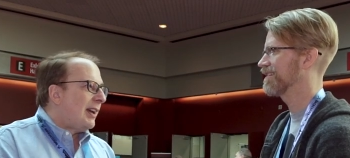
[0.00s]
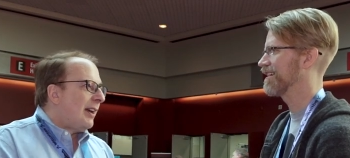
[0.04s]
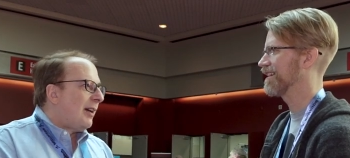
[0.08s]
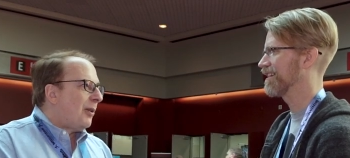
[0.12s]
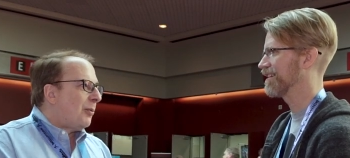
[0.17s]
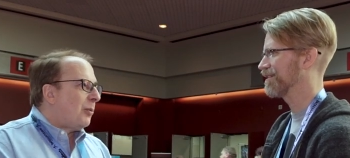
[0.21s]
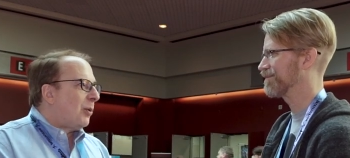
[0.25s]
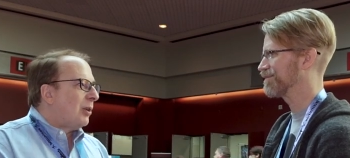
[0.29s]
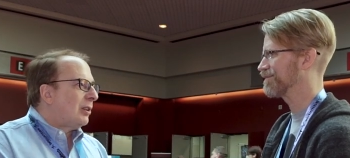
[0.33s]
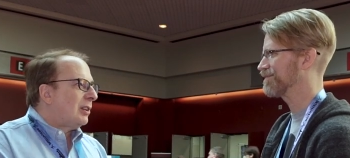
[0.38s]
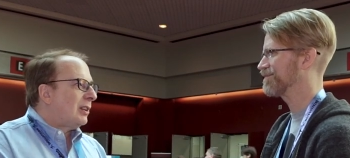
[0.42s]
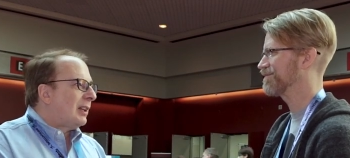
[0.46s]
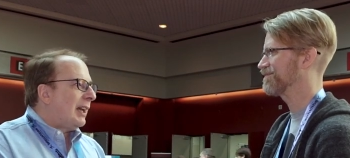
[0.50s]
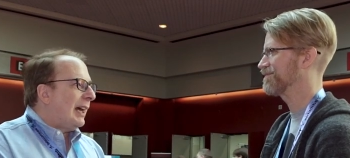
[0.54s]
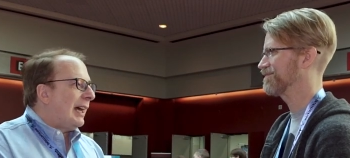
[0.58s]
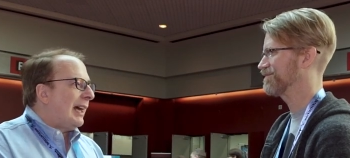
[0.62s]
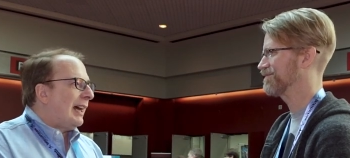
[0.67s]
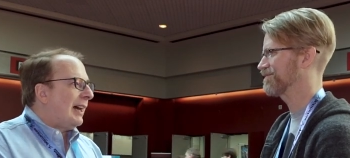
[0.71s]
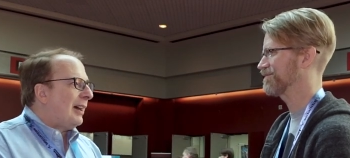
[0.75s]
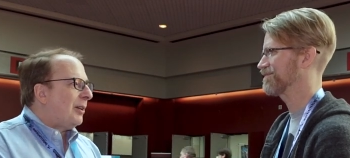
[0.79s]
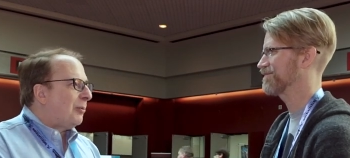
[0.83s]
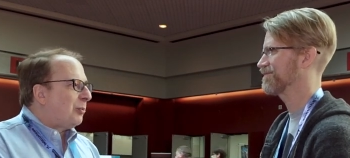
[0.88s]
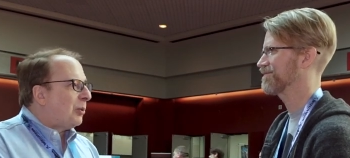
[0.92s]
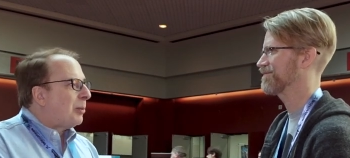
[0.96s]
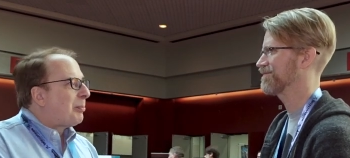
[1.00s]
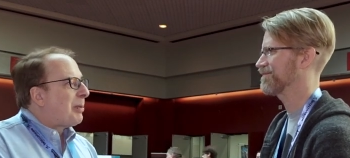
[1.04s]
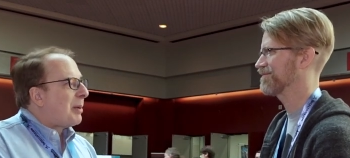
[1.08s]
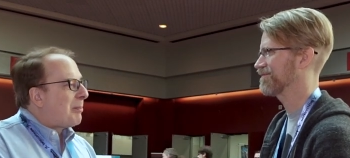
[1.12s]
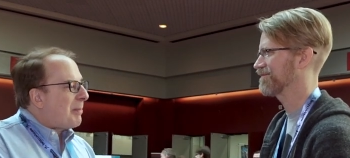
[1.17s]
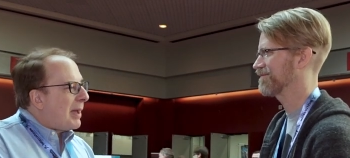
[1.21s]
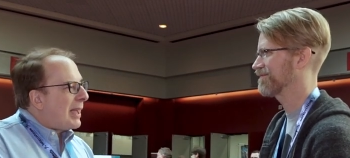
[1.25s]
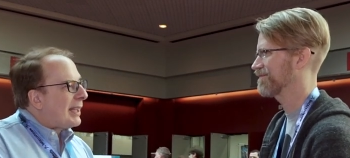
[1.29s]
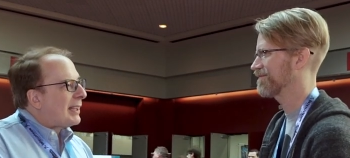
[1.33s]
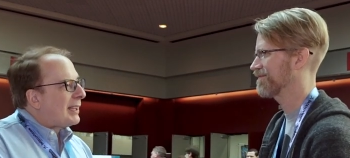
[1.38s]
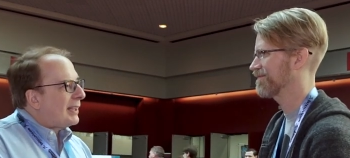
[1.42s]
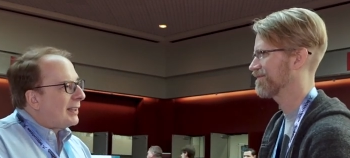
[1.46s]
Speaker 1: Yeah. We'll, uh, we'll be
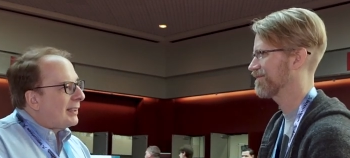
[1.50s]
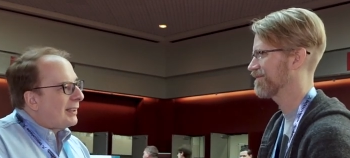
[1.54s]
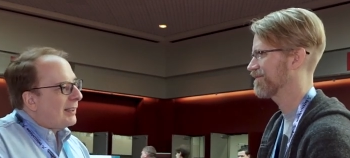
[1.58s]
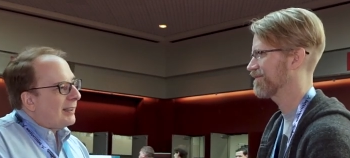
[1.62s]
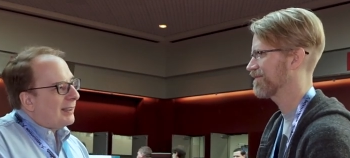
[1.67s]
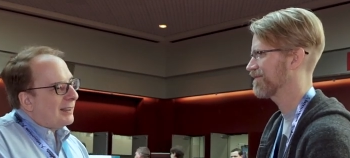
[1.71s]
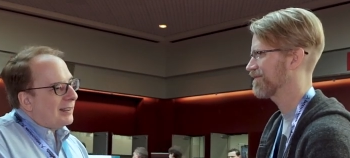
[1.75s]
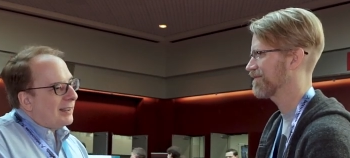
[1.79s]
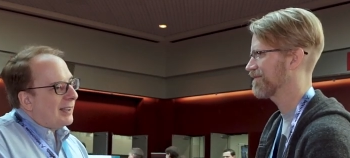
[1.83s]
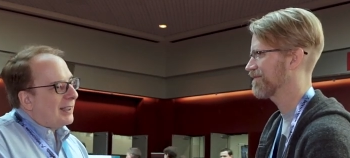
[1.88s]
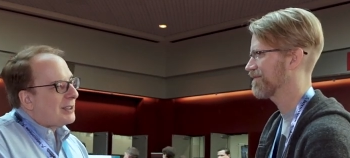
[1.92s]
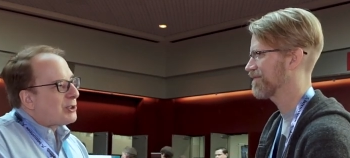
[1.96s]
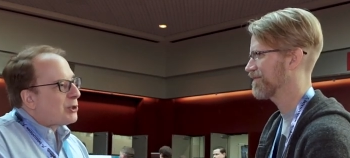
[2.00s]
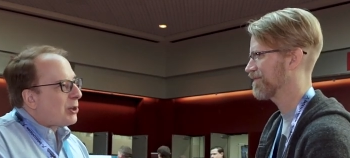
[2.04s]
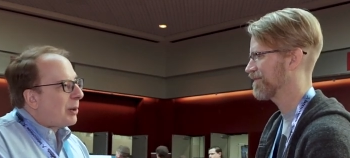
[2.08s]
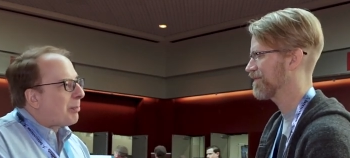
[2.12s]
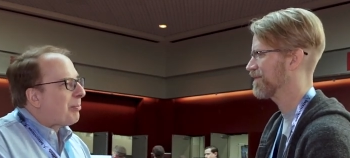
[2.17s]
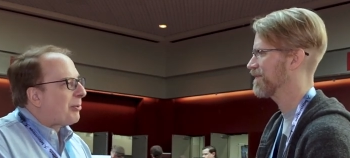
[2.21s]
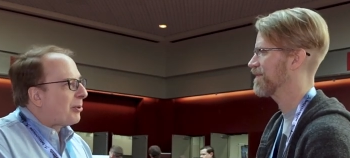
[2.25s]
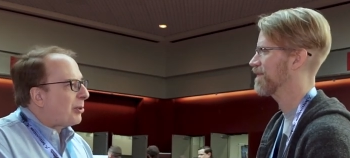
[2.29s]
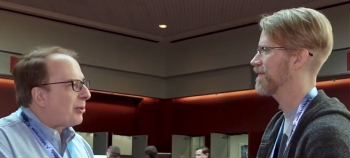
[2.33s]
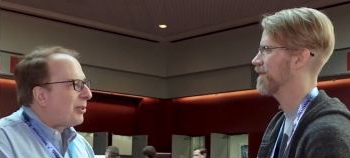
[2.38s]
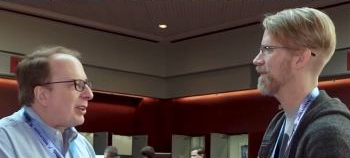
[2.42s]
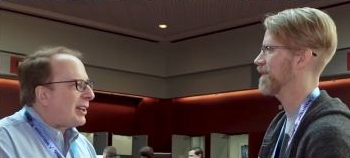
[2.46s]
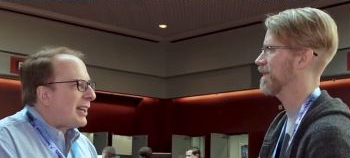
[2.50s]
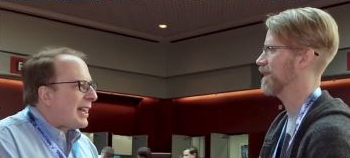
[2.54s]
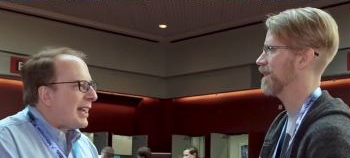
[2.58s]
making a, a trip through the